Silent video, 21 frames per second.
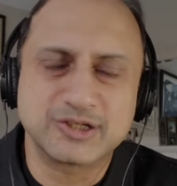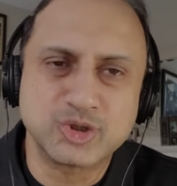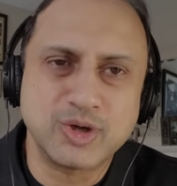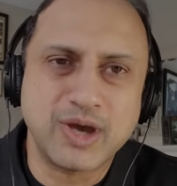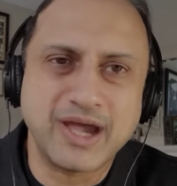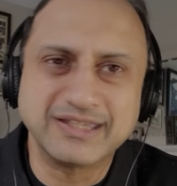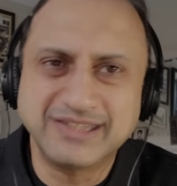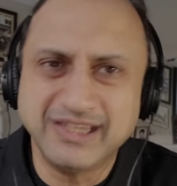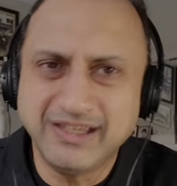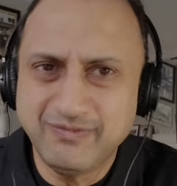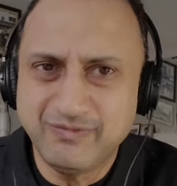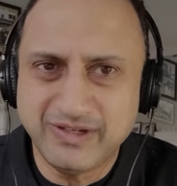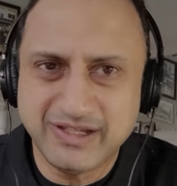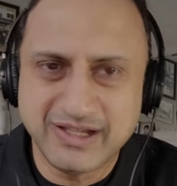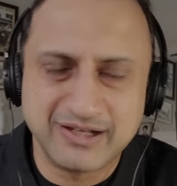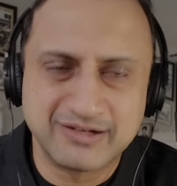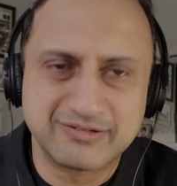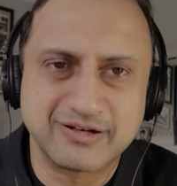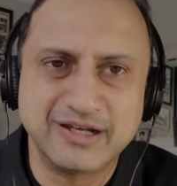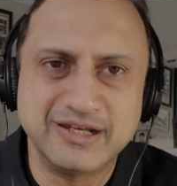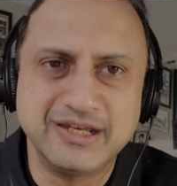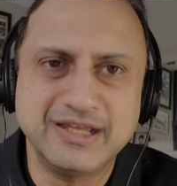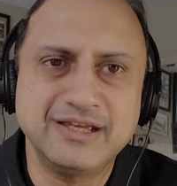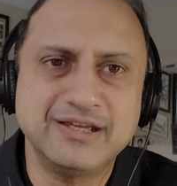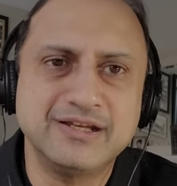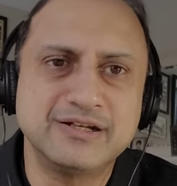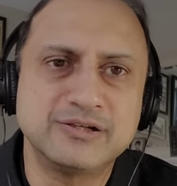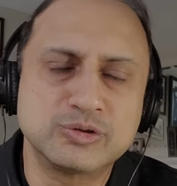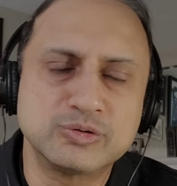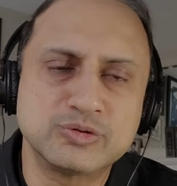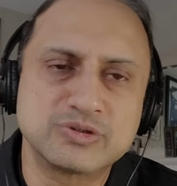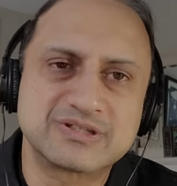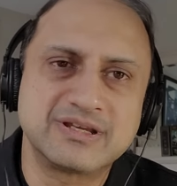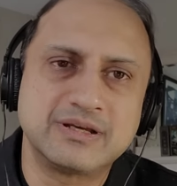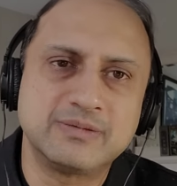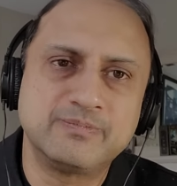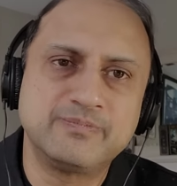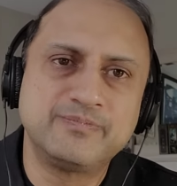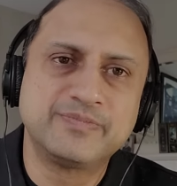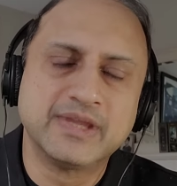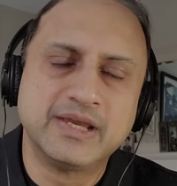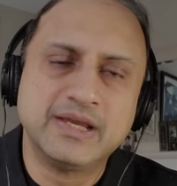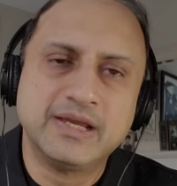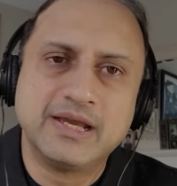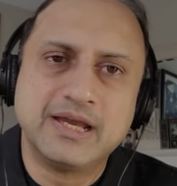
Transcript: So I think we are running into some,